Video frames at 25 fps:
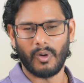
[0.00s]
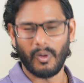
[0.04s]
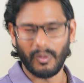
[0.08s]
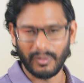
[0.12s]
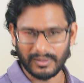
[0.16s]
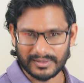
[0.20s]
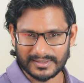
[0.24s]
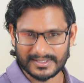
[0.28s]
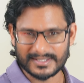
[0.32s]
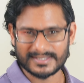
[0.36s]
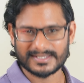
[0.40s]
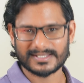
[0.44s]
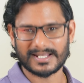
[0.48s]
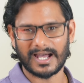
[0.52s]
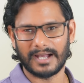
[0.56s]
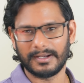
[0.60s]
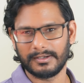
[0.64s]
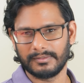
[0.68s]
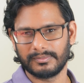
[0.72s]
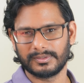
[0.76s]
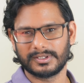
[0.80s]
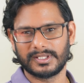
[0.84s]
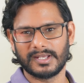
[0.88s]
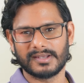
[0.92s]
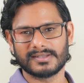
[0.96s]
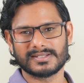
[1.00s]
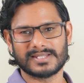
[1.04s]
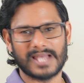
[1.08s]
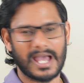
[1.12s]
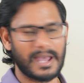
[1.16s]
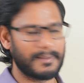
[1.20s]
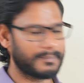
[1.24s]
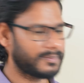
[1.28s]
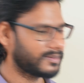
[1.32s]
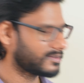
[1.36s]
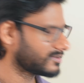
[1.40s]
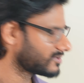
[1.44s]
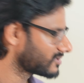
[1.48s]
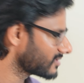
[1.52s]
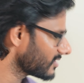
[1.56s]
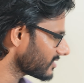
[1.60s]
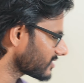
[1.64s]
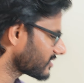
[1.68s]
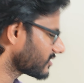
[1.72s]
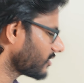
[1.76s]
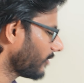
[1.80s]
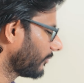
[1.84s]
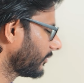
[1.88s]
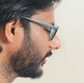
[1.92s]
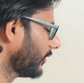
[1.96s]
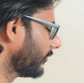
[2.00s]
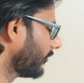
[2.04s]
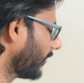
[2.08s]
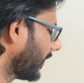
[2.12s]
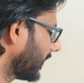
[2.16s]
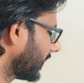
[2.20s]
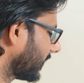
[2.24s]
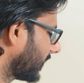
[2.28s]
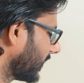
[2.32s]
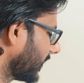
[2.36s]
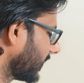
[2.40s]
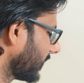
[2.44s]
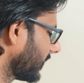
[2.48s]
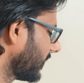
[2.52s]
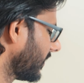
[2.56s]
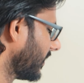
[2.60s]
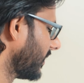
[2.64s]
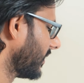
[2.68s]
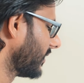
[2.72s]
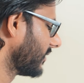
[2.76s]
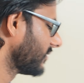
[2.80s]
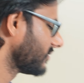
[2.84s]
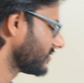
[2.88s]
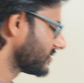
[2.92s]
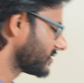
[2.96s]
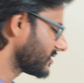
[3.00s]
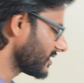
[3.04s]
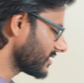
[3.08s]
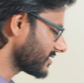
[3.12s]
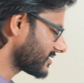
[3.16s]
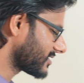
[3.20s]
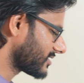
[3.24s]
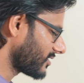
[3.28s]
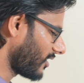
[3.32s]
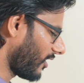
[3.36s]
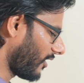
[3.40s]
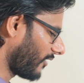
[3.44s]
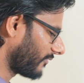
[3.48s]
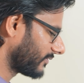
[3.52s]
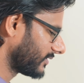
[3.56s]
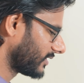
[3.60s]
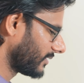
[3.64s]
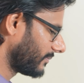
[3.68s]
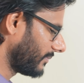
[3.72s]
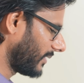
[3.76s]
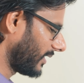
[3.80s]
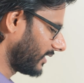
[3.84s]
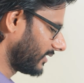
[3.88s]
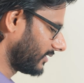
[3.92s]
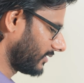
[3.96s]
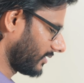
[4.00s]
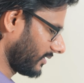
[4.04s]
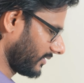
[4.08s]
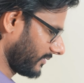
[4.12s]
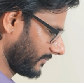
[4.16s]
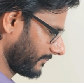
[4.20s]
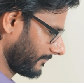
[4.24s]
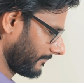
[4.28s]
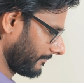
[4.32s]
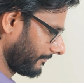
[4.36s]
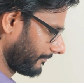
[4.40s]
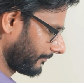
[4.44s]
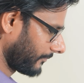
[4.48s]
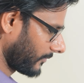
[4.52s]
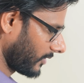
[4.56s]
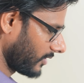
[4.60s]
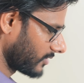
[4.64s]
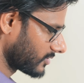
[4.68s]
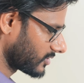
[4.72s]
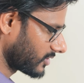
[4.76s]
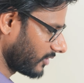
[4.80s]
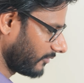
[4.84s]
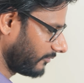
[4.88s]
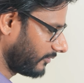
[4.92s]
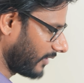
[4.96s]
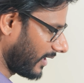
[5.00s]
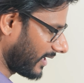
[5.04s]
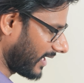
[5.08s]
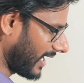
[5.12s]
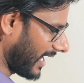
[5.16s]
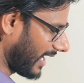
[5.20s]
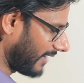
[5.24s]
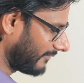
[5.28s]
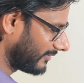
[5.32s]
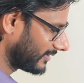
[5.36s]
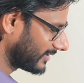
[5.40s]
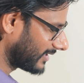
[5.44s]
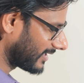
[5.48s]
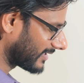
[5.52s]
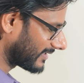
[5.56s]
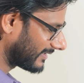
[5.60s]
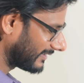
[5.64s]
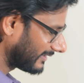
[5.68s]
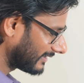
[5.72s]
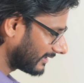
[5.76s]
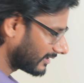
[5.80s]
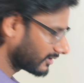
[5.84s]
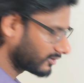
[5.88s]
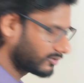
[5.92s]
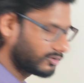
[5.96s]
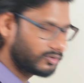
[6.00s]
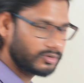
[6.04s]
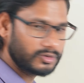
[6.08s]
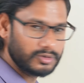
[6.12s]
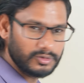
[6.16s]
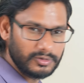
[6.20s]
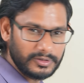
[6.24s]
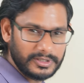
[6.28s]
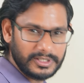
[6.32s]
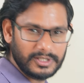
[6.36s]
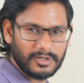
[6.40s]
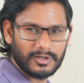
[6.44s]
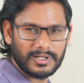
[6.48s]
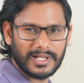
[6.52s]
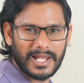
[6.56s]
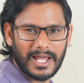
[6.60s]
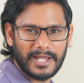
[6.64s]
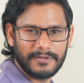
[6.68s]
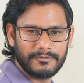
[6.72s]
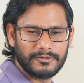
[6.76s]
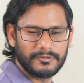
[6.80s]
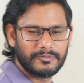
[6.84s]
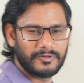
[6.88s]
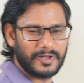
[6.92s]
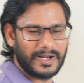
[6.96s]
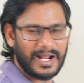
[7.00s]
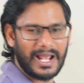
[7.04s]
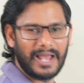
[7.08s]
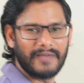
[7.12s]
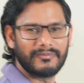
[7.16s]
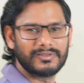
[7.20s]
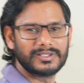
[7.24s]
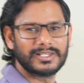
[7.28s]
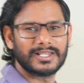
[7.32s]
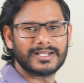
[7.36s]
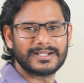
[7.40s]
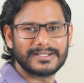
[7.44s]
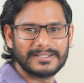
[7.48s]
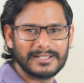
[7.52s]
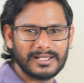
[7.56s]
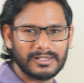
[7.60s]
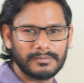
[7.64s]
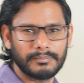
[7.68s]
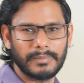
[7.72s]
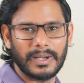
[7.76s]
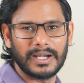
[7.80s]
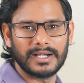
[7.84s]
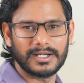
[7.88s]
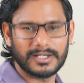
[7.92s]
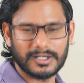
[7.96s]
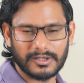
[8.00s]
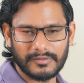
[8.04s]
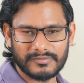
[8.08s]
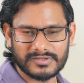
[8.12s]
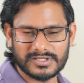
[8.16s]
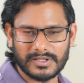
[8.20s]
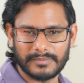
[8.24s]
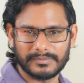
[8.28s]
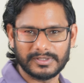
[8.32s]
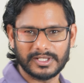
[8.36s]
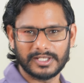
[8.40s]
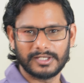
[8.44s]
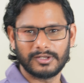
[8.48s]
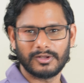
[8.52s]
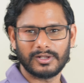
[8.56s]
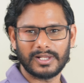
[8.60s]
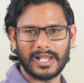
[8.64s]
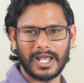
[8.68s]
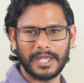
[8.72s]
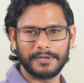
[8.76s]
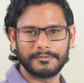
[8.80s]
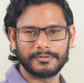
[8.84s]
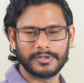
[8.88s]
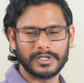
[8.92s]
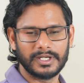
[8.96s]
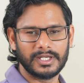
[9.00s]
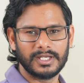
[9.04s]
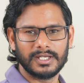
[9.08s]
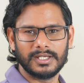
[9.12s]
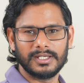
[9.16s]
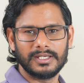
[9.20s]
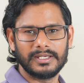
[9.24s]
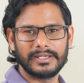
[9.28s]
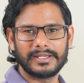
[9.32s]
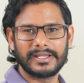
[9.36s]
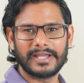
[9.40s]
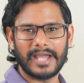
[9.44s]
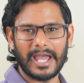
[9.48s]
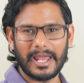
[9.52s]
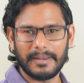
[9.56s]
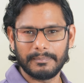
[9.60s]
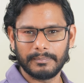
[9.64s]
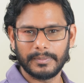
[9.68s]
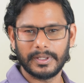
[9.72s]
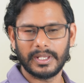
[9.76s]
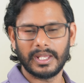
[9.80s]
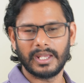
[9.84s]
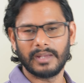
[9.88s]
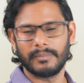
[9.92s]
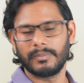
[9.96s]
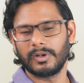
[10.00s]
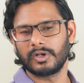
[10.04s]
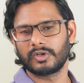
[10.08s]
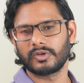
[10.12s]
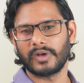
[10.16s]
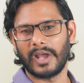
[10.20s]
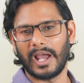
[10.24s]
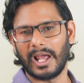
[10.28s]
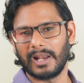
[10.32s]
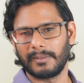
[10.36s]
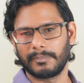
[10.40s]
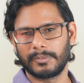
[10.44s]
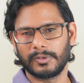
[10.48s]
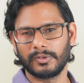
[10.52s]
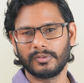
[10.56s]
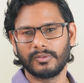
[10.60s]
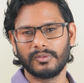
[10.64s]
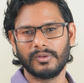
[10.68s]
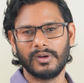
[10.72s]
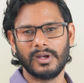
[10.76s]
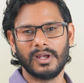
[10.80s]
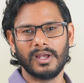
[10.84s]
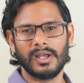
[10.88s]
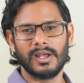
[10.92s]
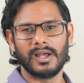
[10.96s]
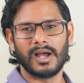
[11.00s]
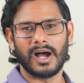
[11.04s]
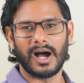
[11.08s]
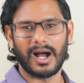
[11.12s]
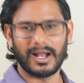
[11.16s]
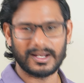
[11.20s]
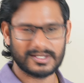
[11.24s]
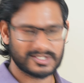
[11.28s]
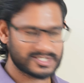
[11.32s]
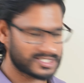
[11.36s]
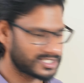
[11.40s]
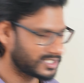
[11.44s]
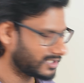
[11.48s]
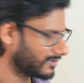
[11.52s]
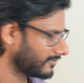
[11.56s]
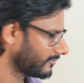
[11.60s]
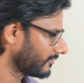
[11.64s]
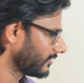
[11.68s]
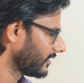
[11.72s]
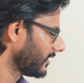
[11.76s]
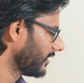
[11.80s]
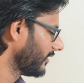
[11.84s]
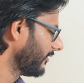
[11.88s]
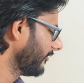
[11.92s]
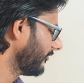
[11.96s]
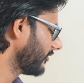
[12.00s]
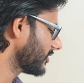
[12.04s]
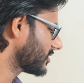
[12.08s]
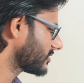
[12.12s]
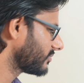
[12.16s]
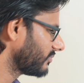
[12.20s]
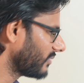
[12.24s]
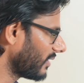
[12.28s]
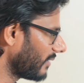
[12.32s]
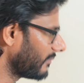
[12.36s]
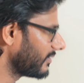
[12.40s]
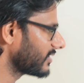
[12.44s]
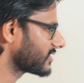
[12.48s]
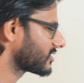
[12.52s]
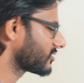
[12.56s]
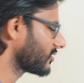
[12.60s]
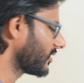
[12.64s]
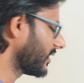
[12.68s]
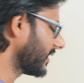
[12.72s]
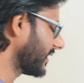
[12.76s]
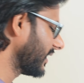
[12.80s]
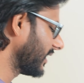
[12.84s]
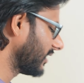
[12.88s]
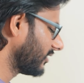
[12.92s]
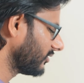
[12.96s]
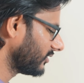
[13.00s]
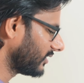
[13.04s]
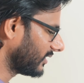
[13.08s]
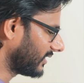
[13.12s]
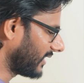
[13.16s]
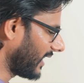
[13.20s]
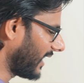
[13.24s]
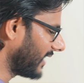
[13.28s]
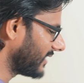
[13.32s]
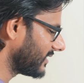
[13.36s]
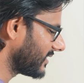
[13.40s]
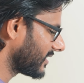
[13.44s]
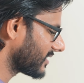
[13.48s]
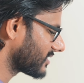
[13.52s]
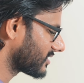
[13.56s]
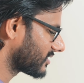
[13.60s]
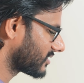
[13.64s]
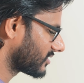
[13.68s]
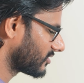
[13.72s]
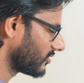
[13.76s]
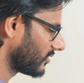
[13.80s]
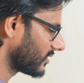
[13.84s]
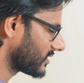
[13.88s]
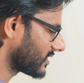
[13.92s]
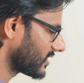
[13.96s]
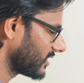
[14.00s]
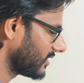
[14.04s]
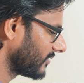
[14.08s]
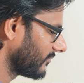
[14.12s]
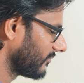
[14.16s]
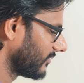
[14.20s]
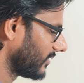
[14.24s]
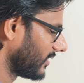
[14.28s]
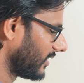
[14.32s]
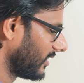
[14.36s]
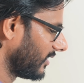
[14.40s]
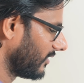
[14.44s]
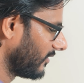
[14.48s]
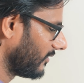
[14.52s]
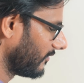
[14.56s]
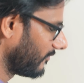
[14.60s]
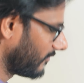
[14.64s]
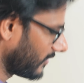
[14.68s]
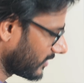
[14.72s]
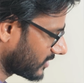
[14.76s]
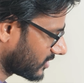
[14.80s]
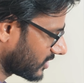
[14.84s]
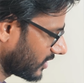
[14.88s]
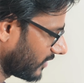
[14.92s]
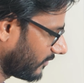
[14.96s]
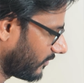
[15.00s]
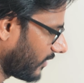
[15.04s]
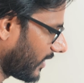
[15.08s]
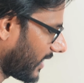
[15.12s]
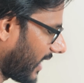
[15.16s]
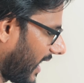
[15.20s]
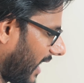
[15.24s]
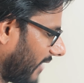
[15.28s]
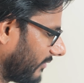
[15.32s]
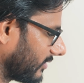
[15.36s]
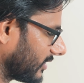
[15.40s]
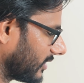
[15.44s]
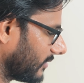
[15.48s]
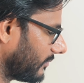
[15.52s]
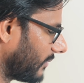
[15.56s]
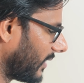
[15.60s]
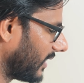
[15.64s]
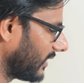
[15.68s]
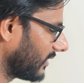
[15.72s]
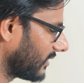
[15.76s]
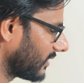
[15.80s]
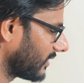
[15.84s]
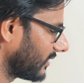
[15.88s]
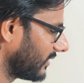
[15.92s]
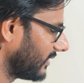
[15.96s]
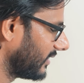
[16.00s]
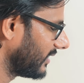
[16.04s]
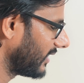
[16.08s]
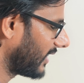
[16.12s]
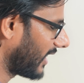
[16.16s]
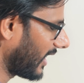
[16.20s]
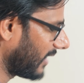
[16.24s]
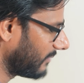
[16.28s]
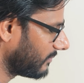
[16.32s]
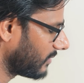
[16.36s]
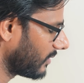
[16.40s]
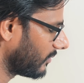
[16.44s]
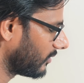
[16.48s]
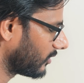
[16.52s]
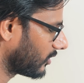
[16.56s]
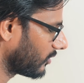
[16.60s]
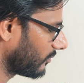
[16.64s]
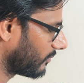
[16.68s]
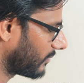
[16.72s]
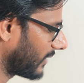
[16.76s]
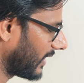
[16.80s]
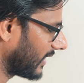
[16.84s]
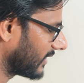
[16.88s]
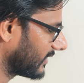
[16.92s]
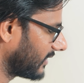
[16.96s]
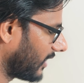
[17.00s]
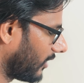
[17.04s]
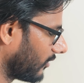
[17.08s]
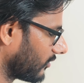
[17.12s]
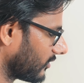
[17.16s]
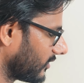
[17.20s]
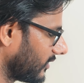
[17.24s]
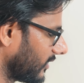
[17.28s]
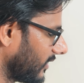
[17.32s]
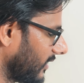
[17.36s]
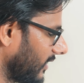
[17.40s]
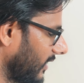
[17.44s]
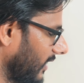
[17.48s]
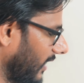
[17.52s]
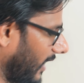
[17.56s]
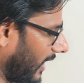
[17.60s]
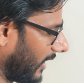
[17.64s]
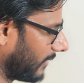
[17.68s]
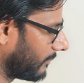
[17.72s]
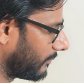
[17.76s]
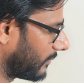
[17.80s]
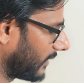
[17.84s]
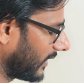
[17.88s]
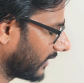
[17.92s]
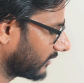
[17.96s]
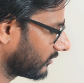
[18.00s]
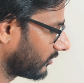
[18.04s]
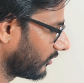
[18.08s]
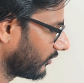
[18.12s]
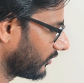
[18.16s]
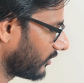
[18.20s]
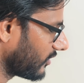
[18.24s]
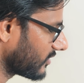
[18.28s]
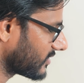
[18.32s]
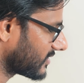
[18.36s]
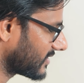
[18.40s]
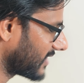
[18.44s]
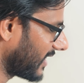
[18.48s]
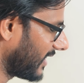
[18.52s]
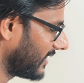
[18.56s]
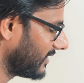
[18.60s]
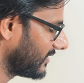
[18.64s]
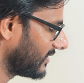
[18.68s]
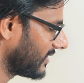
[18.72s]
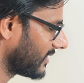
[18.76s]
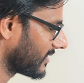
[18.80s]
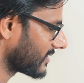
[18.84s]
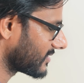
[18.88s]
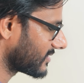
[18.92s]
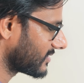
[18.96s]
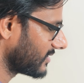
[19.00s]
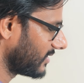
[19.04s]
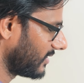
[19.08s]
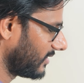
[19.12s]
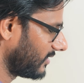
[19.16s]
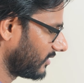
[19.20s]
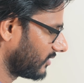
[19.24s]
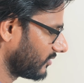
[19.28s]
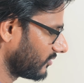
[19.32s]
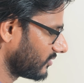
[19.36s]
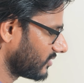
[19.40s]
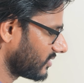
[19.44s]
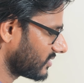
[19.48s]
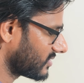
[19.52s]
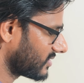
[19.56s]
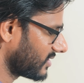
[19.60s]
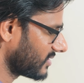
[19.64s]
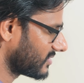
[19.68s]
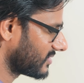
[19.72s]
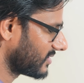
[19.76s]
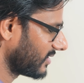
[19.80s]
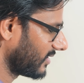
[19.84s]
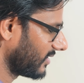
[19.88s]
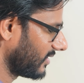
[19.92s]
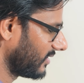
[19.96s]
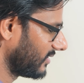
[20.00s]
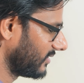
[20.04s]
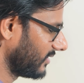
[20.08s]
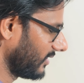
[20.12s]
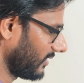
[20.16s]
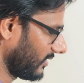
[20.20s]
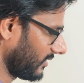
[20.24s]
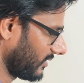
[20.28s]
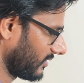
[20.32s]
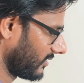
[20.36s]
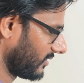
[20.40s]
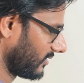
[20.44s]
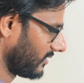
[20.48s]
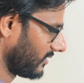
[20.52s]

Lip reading: All these kind of things happen just of the one thing, just of the mentor. So if you are having the real guru in your life, if you are having the real mentor of something in your life, he can be able to help you achieve, which maybe it's going to take you the 10 years to achieve, which if you are having the mentor, he can be able to break down and break through those 10 years into just a single year.